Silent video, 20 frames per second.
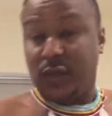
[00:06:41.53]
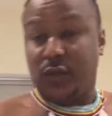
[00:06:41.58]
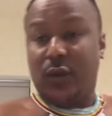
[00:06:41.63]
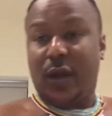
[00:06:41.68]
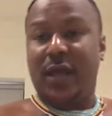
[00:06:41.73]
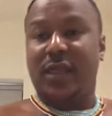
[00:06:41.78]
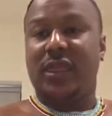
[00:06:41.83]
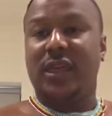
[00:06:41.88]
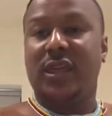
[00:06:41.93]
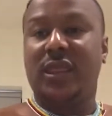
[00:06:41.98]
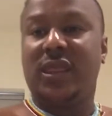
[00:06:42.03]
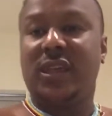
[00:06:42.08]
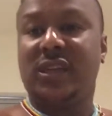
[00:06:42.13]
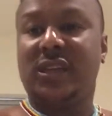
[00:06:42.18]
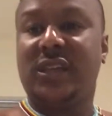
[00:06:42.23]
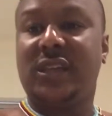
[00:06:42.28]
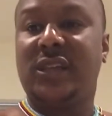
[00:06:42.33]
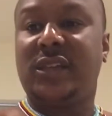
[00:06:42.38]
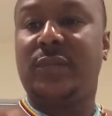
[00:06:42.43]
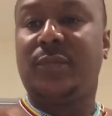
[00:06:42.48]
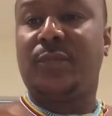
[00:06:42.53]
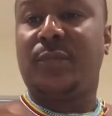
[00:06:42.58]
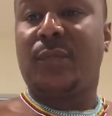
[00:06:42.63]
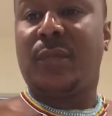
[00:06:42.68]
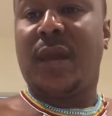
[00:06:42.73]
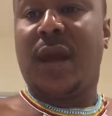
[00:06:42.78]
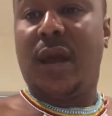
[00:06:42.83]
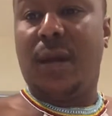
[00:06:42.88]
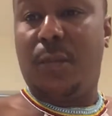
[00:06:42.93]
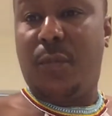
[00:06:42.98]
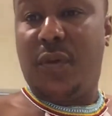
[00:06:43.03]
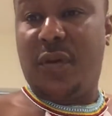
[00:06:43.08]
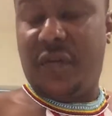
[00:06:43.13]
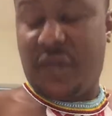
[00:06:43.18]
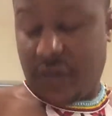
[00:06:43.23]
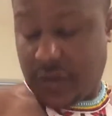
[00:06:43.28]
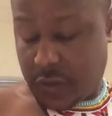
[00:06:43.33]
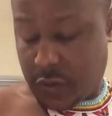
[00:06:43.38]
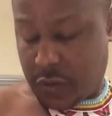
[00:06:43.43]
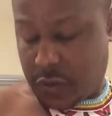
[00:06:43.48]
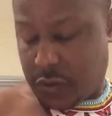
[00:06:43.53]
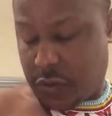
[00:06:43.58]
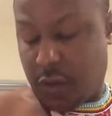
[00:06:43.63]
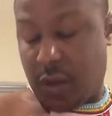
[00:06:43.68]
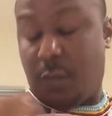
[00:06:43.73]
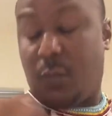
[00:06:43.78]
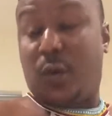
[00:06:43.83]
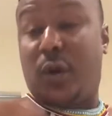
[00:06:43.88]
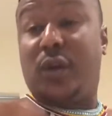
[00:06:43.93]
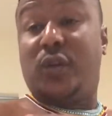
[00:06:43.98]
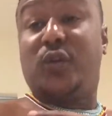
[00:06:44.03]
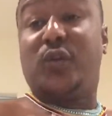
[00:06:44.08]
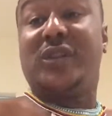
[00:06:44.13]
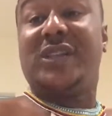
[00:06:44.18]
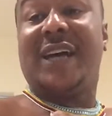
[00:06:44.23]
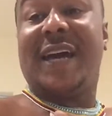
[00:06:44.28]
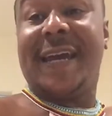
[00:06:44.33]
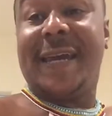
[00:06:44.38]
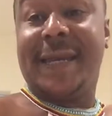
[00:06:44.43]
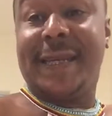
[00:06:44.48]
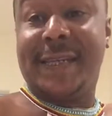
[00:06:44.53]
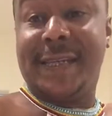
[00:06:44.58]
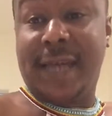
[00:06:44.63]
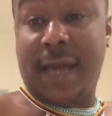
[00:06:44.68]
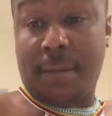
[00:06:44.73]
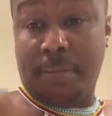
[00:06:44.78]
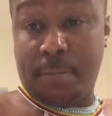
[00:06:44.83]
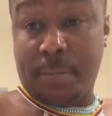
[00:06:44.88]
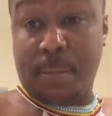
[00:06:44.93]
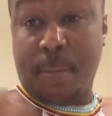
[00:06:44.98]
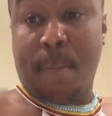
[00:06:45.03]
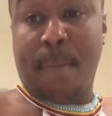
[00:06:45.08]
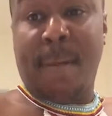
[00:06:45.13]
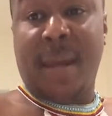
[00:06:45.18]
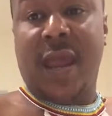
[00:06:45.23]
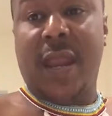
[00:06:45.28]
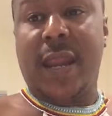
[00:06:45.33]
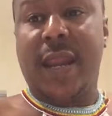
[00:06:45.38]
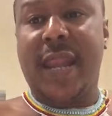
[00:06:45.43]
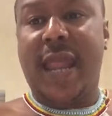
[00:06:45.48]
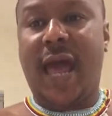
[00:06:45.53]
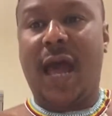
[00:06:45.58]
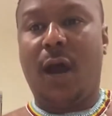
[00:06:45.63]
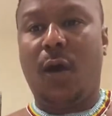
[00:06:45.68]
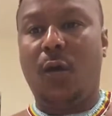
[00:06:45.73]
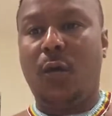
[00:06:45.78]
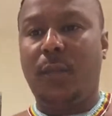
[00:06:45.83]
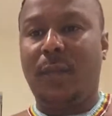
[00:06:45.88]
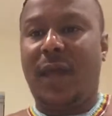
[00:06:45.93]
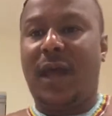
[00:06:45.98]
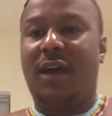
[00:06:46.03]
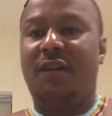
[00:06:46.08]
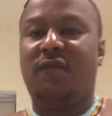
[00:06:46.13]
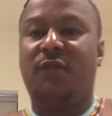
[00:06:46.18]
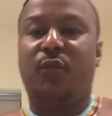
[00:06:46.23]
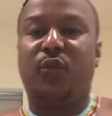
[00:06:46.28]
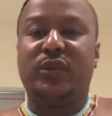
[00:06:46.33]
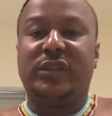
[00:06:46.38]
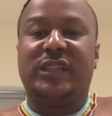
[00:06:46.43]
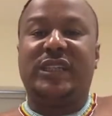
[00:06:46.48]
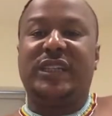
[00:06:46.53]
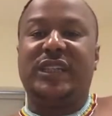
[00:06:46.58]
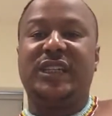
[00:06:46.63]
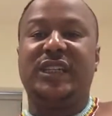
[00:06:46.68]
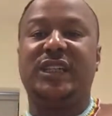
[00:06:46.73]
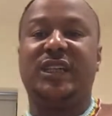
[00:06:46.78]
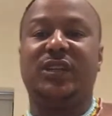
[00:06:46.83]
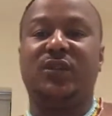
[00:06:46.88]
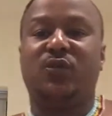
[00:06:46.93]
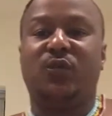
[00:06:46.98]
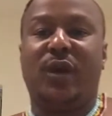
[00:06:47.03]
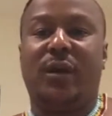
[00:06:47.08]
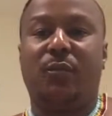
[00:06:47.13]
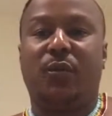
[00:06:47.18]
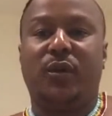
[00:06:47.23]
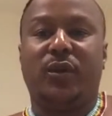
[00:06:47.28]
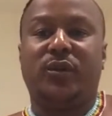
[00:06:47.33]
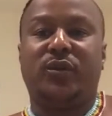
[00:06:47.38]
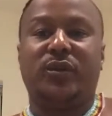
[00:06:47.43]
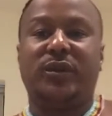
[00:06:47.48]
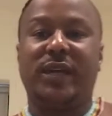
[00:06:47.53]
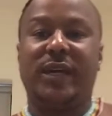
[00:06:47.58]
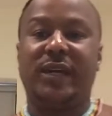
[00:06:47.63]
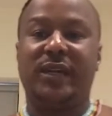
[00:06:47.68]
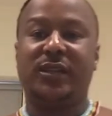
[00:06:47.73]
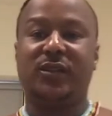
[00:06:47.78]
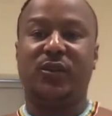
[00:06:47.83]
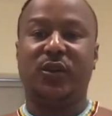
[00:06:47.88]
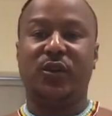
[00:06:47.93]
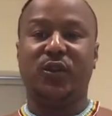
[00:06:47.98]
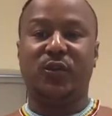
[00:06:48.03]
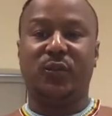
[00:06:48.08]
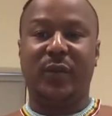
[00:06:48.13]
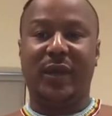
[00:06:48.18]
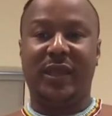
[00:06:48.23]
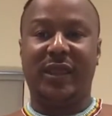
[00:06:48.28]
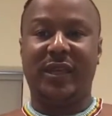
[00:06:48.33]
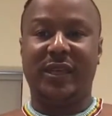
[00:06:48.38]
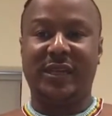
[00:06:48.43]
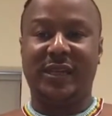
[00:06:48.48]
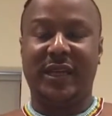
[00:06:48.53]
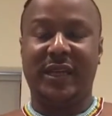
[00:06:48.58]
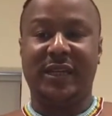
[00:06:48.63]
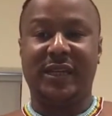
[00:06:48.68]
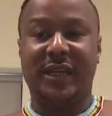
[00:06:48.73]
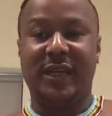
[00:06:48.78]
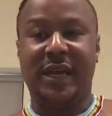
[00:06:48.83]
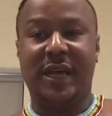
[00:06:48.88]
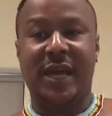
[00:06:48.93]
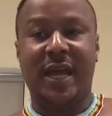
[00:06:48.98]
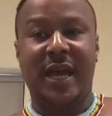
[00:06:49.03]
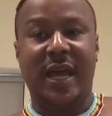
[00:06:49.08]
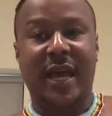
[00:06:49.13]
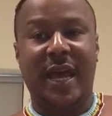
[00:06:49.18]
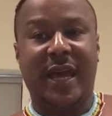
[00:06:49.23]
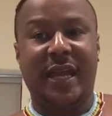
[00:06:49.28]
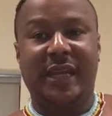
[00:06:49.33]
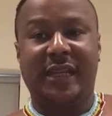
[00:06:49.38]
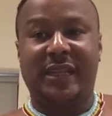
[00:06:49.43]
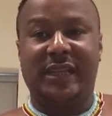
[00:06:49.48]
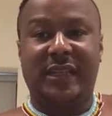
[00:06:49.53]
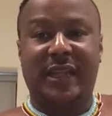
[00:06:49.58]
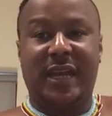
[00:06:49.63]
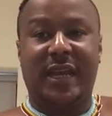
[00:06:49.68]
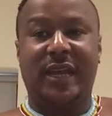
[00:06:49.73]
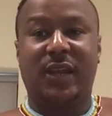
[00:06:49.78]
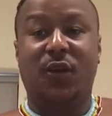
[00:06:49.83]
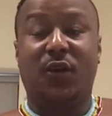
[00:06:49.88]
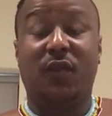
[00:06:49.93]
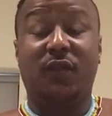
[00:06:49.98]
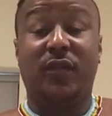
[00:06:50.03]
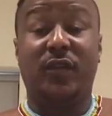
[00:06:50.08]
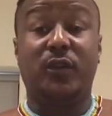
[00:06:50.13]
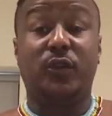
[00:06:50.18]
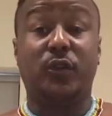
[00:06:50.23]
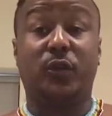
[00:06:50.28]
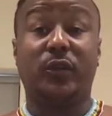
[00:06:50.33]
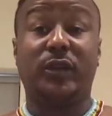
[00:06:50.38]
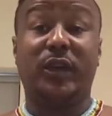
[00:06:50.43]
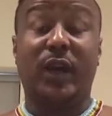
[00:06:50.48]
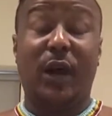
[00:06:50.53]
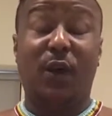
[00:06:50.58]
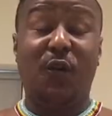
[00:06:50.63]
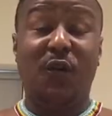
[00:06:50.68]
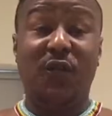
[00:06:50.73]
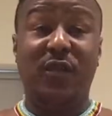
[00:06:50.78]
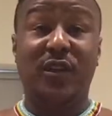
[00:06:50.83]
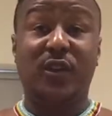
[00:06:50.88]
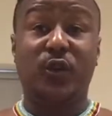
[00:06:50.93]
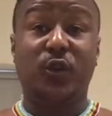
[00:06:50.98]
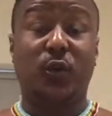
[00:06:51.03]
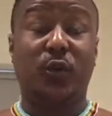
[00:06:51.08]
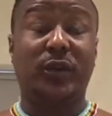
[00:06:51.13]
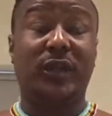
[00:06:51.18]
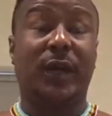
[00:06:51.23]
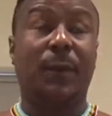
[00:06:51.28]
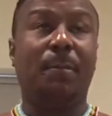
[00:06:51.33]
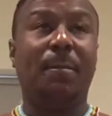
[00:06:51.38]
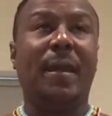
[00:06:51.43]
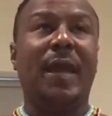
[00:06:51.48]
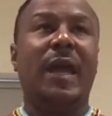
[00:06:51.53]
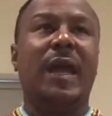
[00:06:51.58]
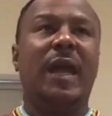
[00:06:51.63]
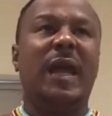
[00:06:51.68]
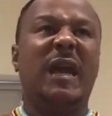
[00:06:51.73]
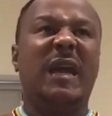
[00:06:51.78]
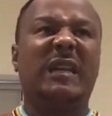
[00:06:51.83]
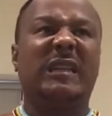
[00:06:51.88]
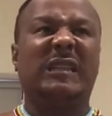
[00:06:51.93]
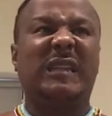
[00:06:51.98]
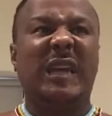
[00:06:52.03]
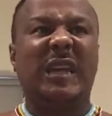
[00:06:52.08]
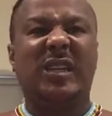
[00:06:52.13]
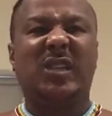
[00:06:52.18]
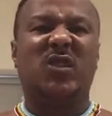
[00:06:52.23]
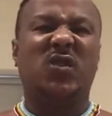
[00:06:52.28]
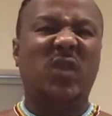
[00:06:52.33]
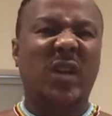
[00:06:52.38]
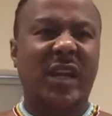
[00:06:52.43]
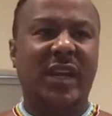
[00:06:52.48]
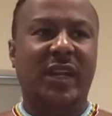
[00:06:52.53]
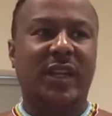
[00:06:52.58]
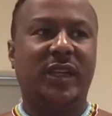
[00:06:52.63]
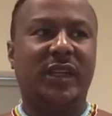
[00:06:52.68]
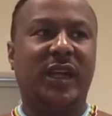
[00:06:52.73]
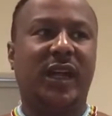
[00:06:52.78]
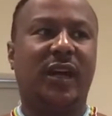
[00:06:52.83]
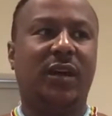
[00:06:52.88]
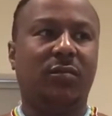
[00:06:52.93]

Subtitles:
So I think this is a perfect knot. So I'm going to tie it here. Now I've positioned where I'm going to tie it. It's going to be at the center, and it's slightly off the shoulder. Off the shoulder, it's a trend.